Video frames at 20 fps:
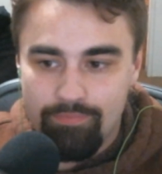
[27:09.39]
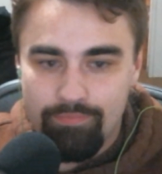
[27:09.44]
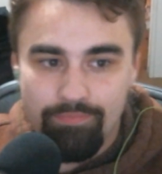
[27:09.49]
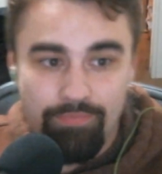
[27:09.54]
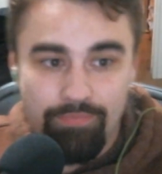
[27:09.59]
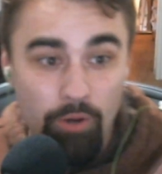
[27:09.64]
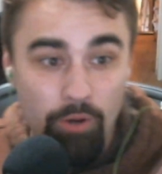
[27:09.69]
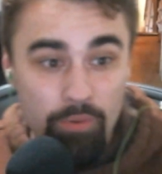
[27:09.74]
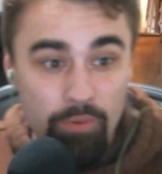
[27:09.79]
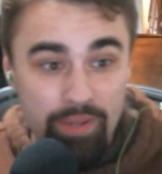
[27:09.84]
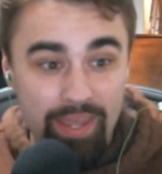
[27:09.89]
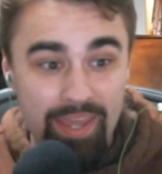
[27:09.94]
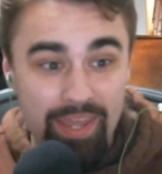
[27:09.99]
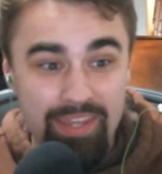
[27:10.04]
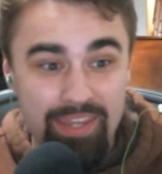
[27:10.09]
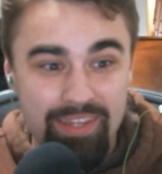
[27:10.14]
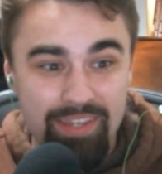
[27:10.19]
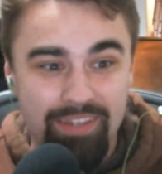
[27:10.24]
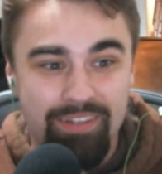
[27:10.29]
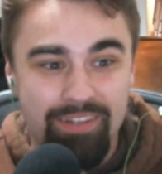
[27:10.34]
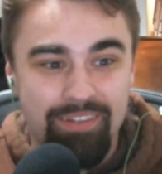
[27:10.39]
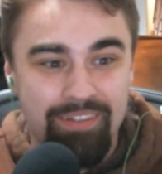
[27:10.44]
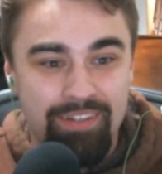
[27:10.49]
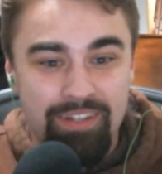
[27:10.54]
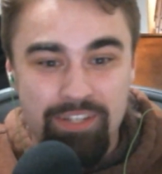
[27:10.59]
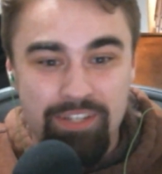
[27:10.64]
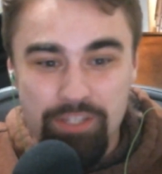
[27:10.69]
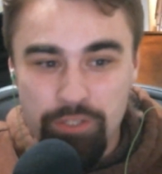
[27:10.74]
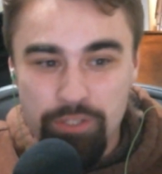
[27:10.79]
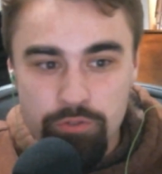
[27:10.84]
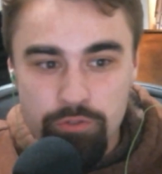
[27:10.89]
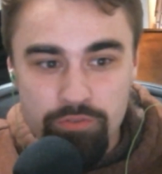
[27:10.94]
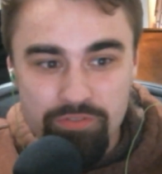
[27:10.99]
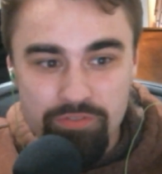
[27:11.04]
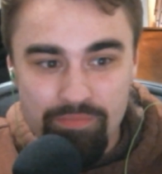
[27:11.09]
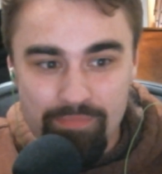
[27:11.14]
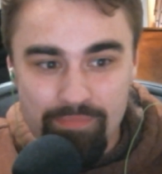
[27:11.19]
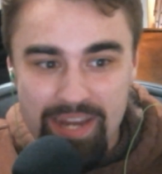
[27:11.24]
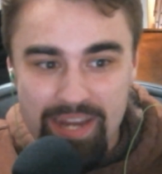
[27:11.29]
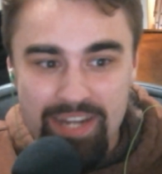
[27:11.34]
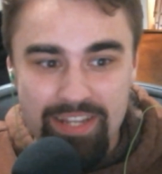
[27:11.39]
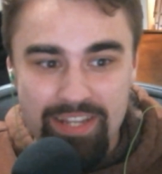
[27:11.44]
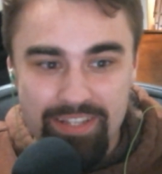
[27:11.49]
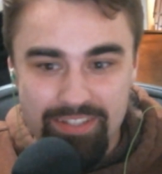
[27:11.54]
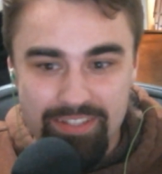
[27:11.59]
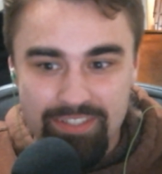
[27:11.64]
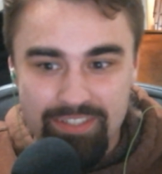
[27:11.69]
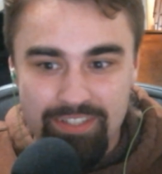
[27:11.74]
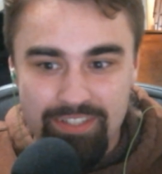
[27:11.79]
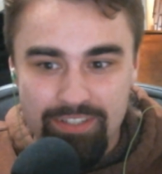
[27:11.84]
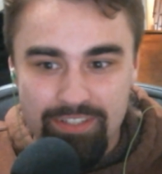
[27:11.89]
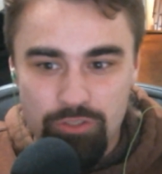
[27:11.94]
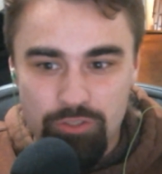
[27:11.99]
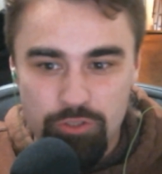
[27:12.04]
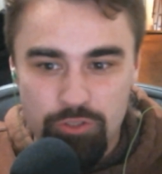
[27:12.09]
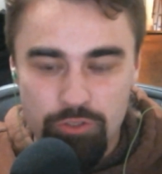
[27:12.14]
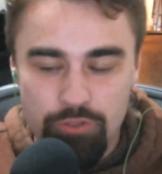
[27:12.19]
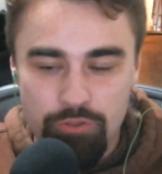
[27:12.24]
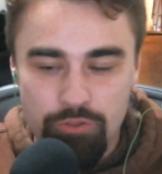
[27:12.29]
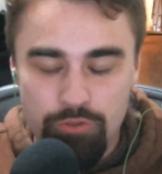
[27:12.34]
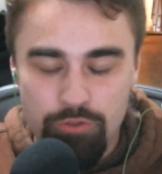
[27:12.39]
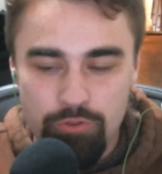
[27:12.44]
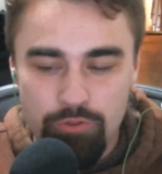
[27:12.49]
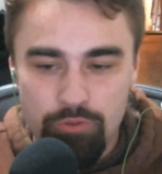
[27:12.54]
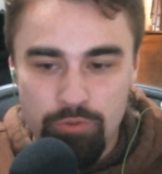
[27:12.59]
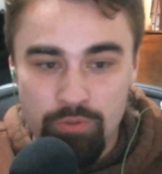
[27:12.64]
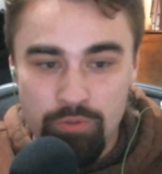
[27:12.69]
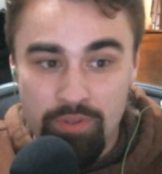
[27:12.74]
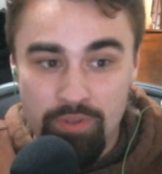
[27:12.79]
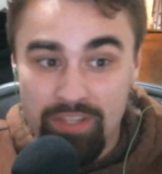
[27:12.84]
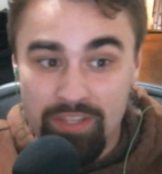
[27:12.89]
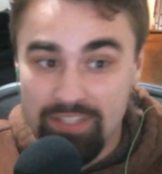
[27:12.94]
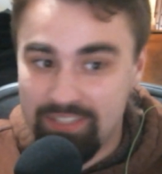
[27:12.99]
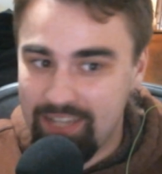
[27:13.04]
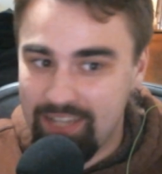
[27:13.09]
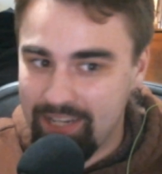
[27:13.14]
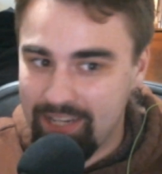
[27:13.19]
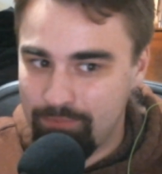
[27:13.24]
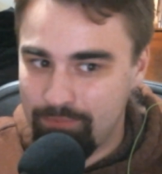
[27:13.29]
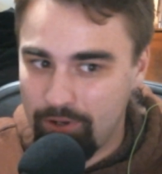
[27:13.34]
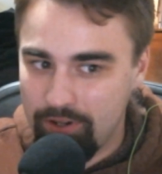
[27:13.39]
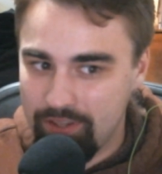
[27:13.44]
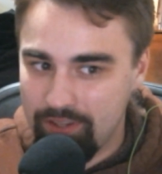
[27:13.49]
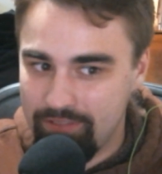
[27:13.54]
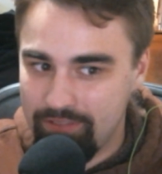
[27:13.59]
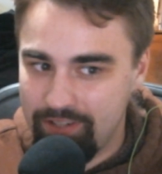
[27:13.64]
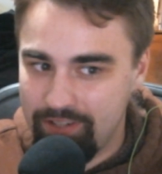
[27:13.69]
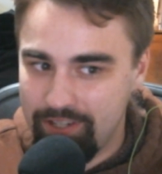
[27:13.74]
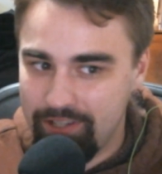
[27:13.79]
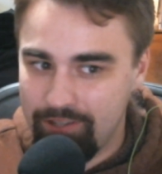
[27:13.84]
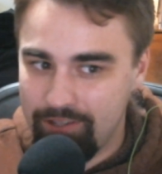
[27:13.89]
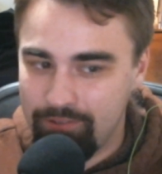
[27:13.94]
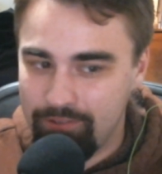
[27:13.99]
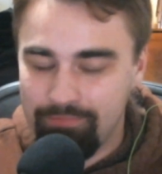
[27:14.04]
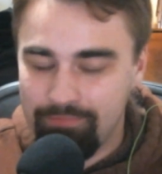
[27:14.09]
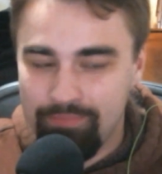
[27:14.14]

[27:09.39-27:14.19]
Okay, you've made it to the second part of the video.